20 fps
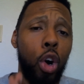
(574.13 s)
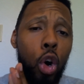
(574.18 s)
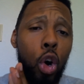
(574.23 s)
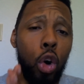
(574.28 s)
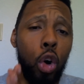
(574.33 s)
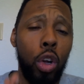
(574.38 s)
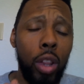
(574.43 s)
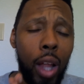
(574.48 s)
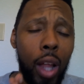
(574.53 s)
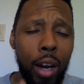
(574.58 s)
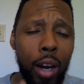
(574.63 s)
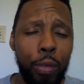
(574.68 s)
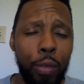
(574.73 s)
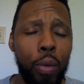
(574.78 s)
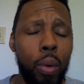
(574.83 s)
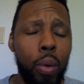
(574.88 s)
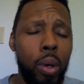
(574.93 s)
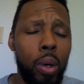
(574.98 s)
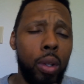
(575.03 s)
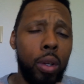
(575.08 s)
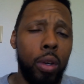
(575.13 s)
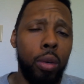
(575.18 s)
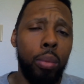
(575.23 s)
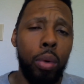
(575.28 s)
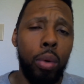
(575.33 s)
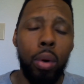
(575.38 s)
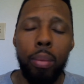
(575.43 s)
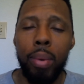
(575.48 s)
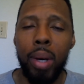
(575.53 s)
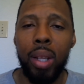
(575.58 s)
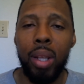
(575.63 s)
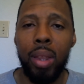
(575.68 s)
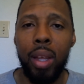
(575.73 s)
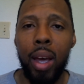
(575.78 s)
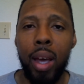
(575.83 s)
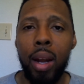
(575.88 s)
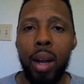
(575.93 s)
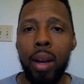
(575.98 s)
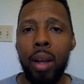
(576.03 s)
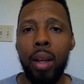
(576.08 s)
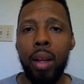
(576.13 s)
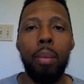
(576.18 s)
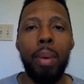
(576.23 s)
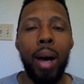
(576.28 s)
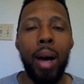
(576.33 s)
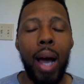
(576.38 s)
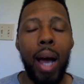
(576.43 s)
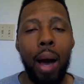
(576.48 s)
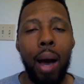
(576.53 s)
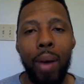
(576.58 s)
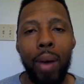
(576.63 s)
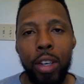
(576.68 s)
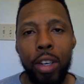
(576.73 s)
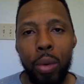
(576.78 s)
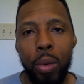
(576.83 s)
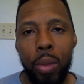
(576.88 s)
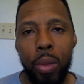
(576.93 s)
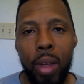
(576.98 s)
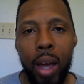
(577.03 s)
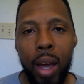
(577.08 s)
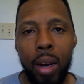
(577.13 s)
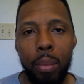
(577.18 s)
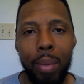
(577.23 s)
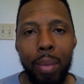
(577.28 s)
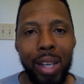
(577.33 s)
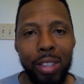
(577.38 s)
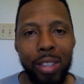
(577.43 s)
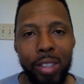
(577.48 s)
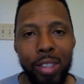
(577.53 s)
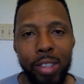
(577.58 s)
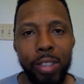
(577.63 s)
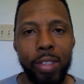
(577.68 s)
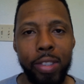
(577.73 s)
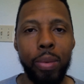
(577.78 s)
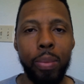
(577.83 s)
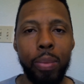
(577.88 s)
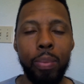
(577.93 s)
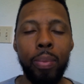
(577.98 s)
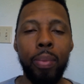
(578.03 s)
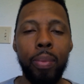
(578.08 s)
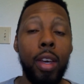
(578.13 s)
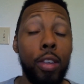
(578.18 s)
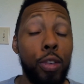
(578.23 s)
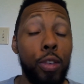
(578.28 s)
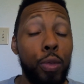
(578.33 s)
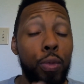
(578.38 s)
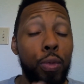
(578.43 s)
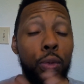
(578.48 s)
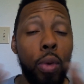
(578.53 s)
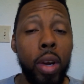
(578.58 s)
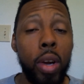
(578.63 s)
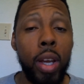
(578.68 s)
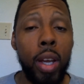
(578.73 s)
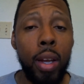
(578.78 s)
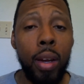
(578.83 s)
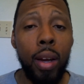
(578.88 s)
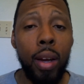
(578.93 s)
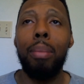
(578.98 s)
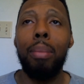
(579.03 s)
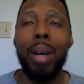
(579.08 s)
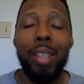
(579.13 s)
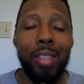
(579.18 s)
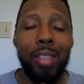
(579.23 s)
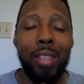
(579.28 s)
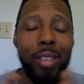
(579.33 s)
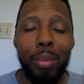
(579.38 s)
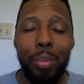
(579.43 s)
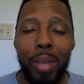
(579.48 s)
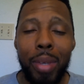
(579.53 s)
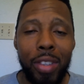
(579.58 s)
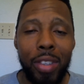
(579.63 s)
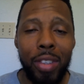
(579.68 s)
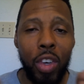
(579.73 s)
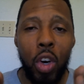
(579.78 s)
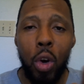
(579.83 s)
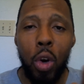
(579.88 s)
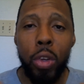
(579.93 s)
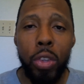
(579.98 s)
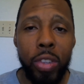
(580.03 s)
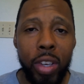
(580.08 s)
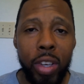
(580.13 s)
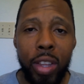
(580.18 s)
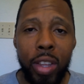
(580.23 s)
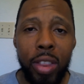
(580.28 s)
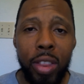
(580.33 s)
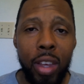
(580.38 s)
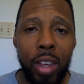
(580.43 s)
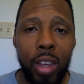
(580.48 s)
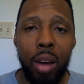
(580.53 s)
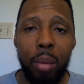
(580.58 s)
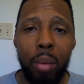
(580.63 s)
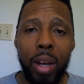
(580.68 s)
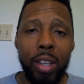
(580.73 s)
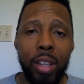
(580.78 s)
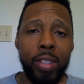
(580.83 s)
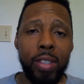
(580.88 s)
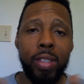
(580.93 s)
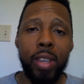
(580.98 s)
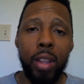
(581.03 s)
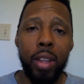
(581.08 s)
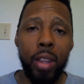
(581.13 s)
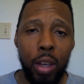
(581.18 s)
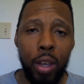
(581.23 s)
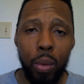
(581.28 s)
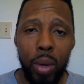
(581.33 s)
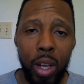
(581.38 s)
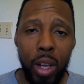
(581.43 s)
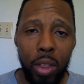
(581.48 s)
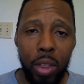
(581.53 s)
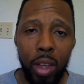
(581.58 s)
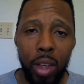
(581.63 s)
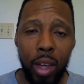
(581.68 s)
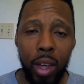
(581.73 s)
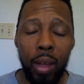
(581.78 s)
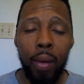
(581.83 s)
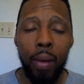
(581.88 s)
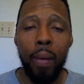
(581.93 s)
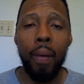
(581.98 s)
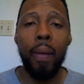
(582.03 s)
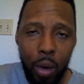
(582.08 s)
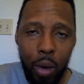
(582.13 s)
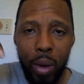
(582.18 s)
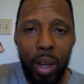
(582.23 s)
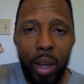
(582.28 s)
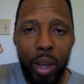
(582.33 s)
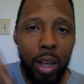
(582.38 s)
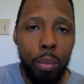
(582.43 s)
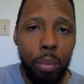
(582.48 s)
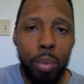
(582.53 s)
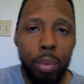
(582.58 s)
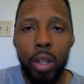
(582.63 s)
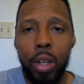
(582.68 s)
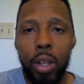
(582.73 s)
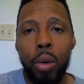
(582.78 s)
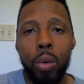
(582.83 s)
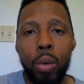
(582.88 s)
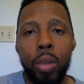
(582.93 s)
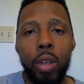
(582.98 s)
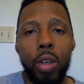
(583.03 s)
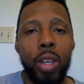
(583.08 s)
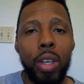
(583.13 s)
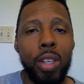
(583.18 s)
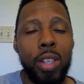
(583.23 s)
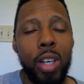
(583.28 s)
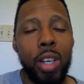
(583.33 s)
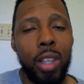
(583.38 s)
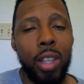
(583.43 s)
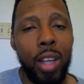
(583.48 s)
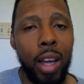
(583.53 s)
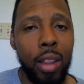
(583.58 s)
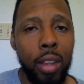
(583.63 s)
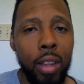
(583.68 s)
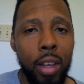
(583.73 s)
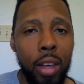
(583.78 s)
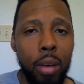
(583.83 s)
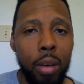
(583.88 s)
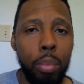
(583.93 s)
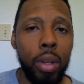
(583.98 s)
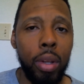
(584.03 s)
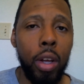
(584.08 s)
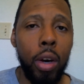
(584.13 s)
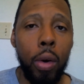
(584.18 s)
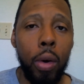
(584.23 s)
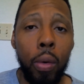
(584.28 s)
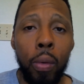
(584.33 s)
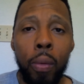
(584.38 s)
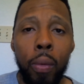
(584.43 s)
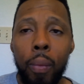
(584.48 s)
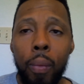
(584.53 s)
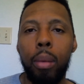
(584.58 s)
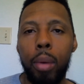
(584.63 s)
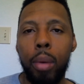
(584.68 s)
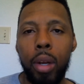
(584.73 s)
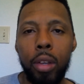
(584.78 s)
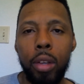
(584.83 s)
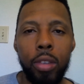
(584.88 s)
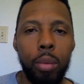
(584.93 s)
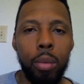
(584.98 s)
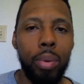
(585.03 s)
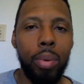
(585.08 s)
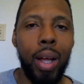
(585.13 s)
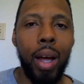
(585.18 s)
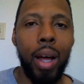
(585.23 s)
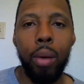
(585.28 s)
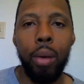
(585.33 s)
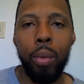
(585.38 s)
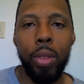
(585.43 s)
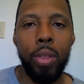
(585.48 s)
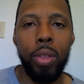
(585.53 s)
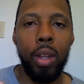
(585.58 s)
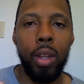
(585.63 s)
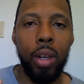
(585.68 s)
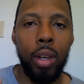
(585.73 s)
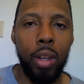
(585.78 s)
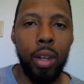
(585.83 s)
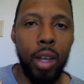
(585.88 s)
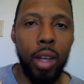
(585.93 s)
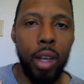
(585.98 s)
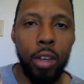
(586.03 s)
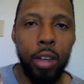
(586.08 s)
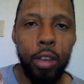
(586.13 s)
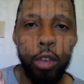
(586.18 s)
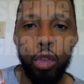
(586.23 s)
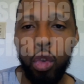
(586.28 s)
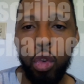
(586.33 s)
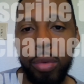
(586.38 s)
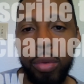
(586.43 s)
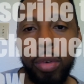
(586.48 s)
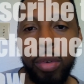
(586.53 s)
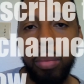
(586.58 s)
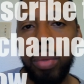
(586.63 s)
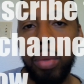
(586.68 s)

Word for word: online. If you want to learn more about that, about how I do that in my system, it's free. My system doesn't cost anything. I'm not selling you anything. Go ahead below. You can check that link below. I'm going to supply it within the description